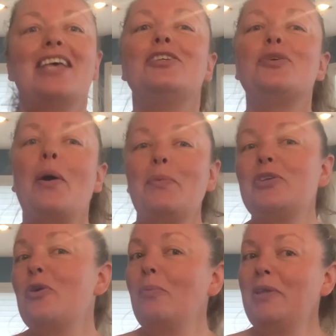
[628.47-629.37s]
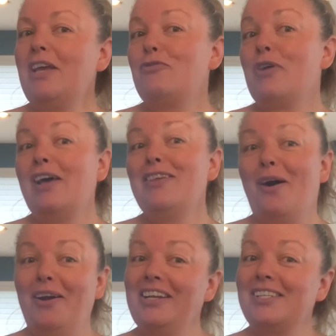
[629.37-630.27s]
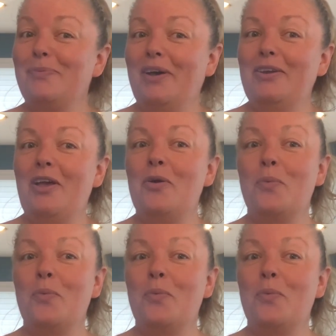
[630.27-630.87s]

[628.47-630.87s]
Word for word: So I would normally have tried the Onyx one